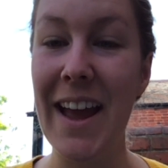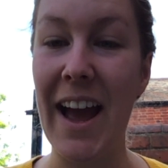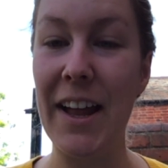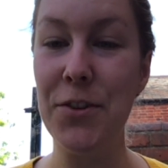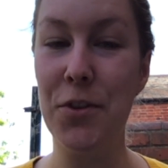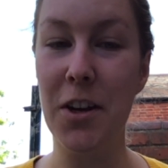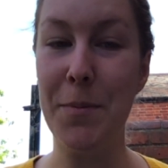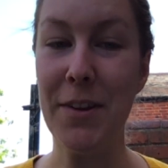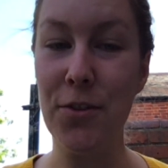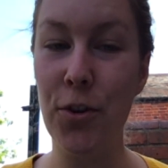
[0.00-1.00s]
and you're going to be
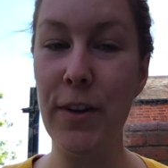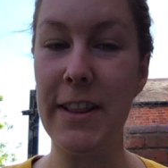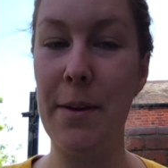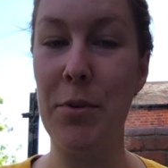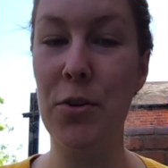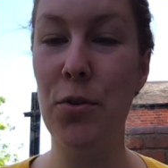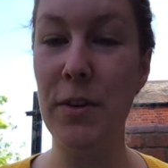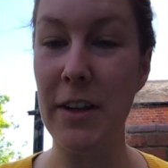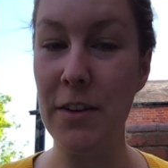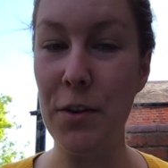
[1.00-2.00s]
scoring them
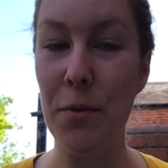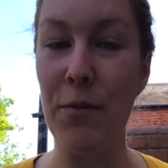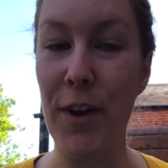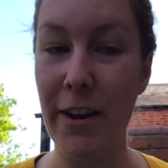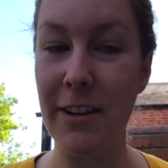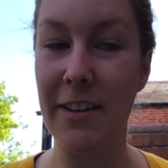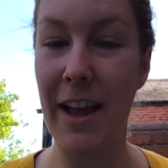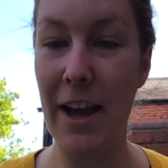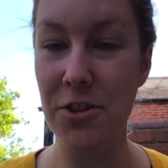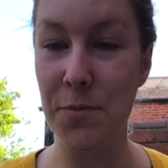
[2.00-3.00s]
according to various
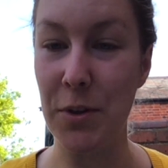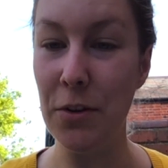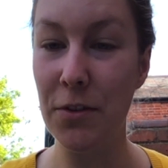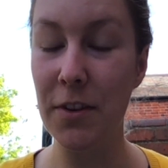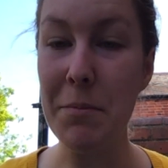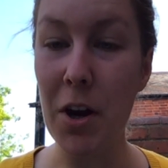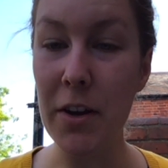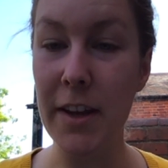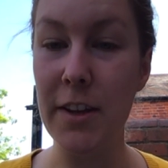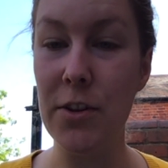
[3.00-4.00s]
attributes,
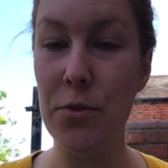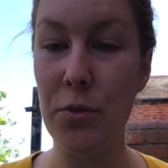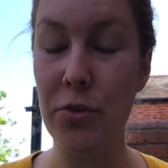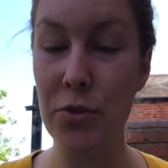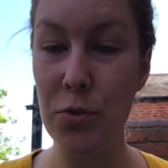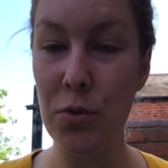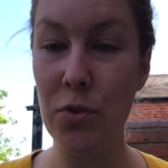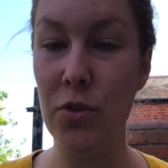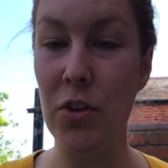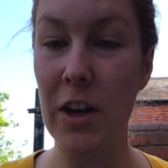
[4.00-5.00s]
marking your
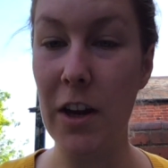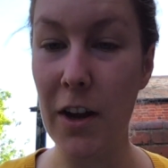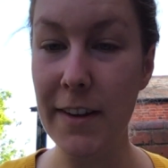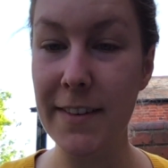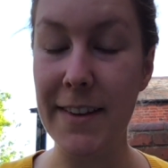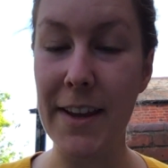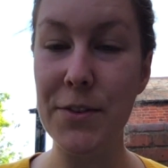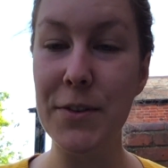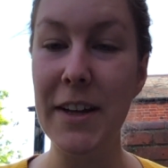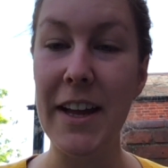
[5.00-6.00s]
scores on a line
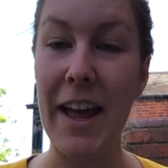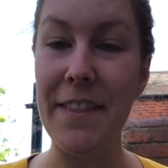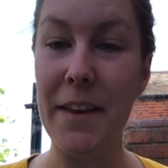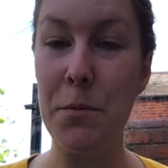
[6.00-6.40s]
scale, and then